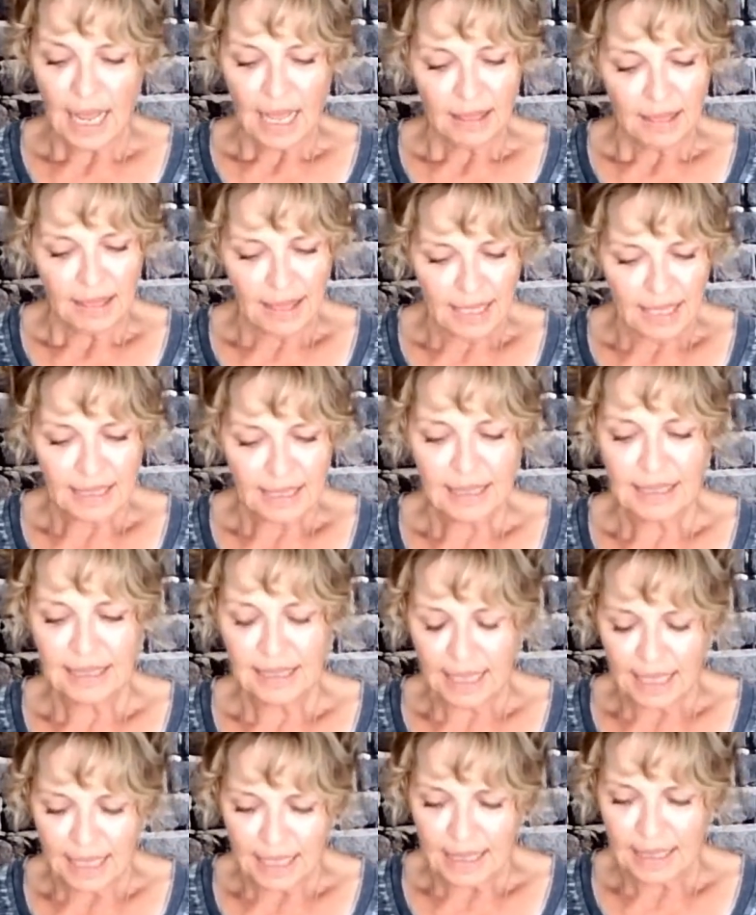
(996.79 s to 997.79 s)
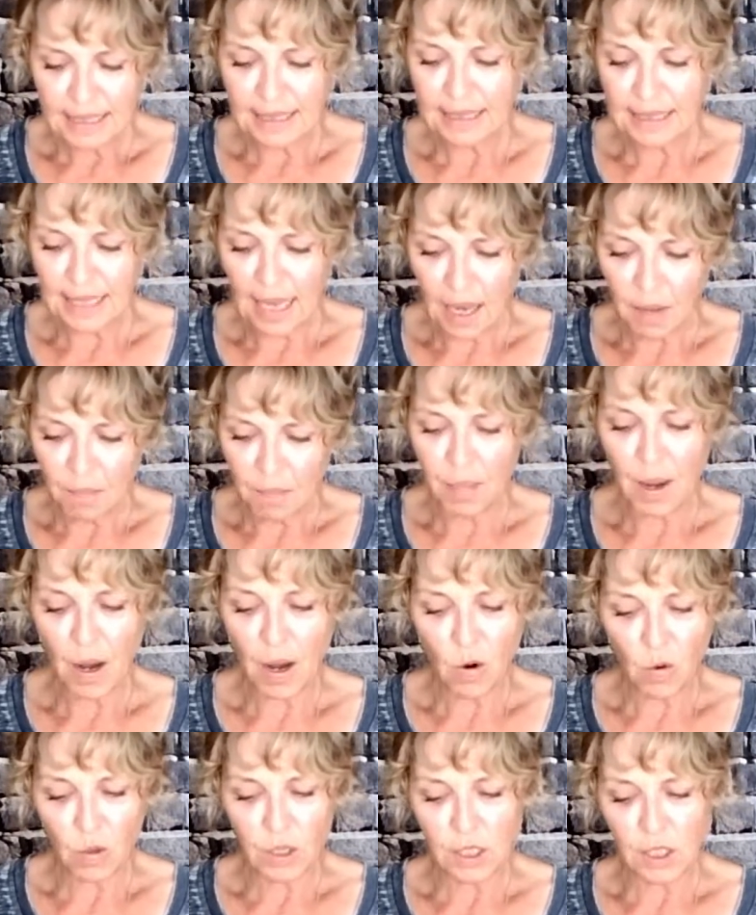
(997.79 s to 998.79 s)
This is
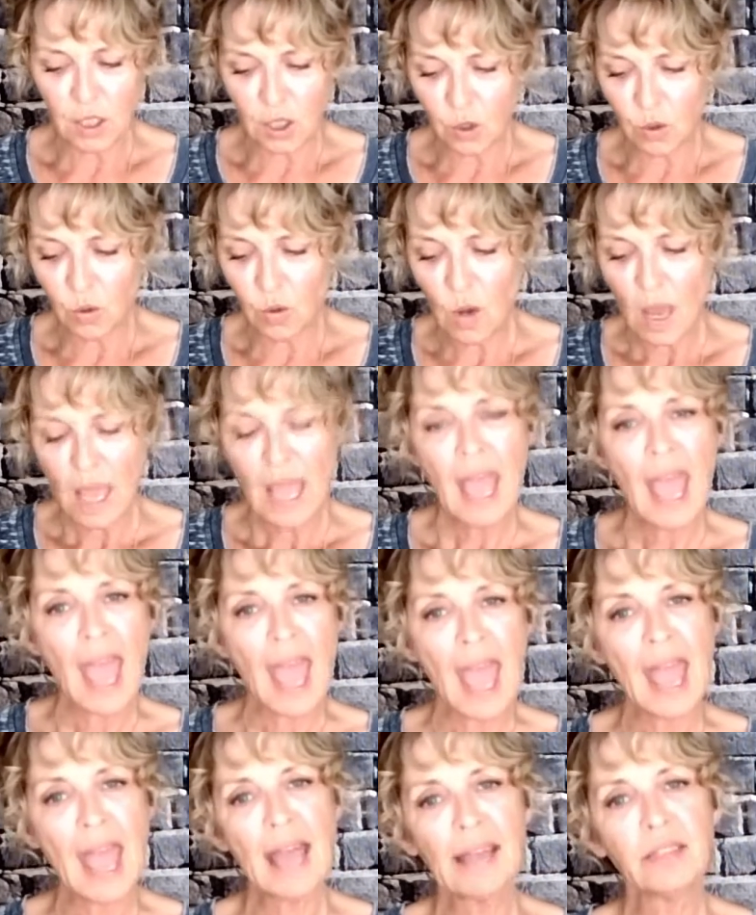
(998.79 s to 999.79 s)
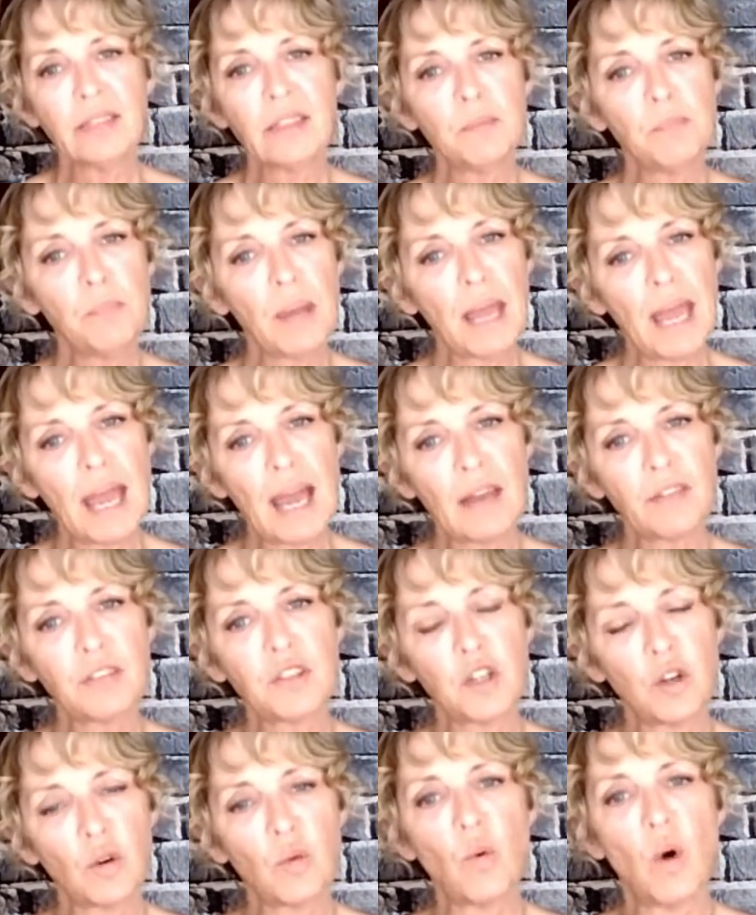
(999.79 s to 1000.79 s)
about you and the path
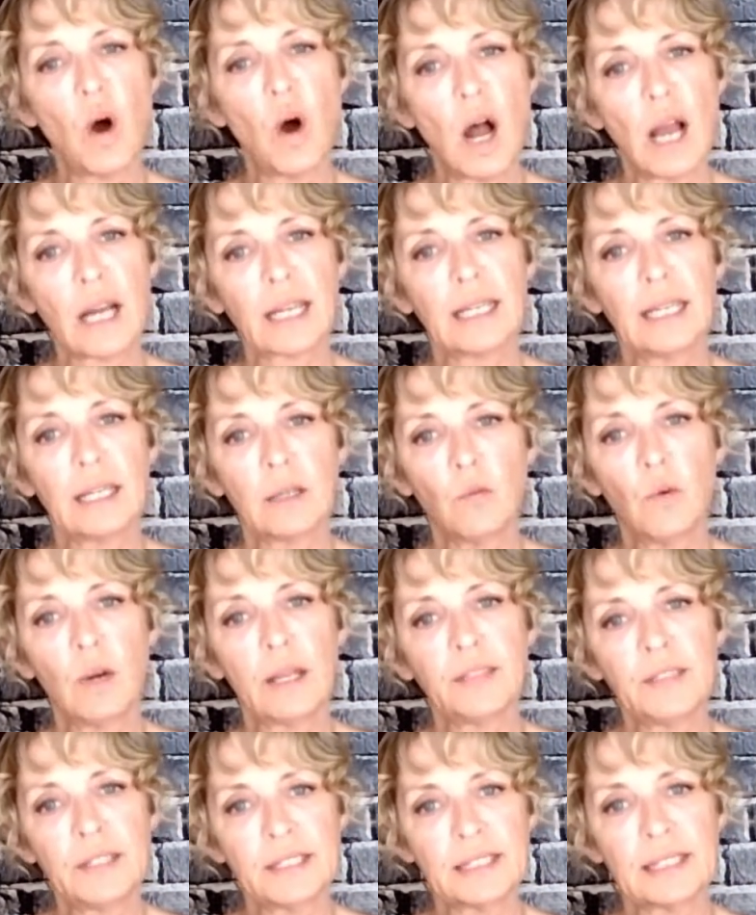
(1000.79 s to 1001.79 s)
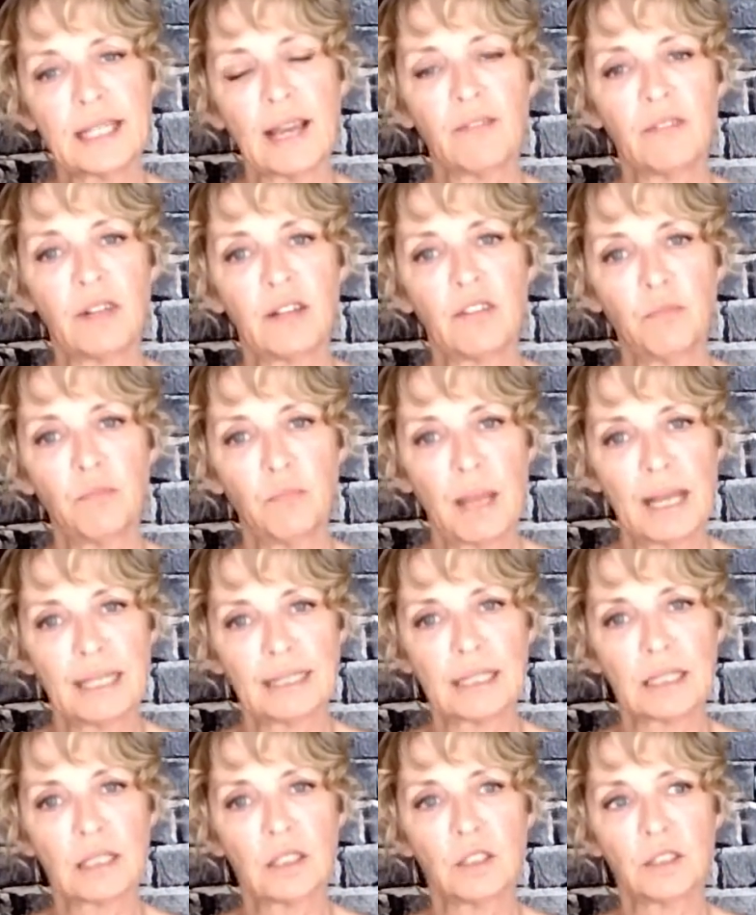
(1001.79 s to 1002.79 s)
you're walking with the Seven of
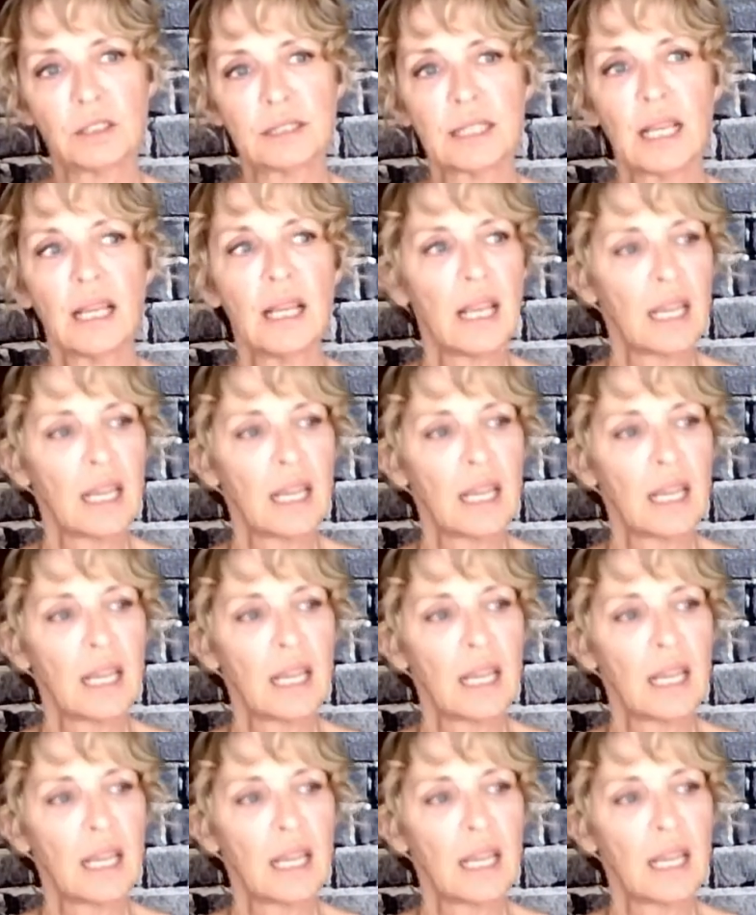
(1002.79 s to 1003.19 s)
Pentacles.